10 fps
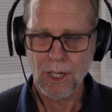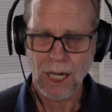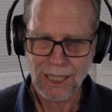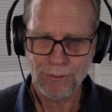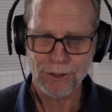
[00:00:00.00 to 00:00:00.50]

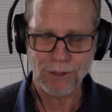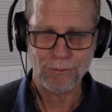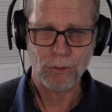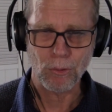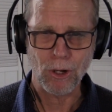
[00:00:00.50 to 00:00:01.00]
I lived with him
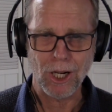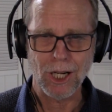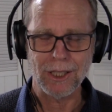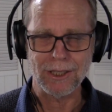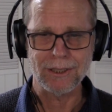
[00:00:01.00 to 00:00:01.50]
for a
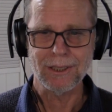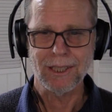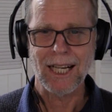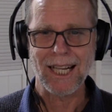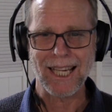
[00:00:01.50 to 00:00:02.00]
while and
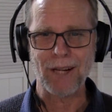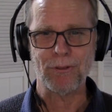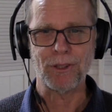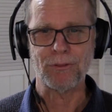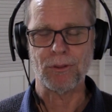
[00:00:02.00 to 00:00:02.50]
hung out
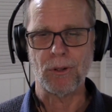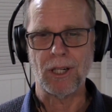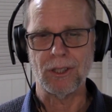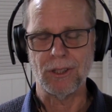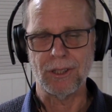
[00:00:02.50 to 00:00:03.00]
with him for a
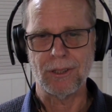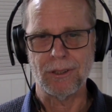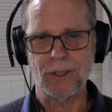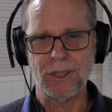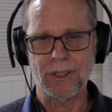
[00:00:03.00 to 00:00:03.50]
while,
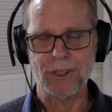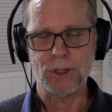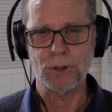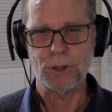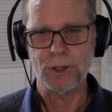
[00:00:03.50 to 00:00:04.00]
learnt the
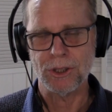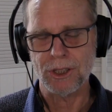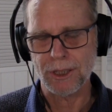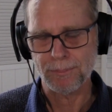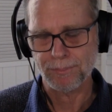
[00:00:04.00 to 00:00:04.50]

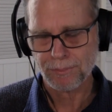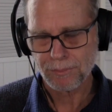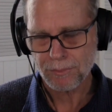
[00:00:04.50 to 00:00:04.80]
suttas and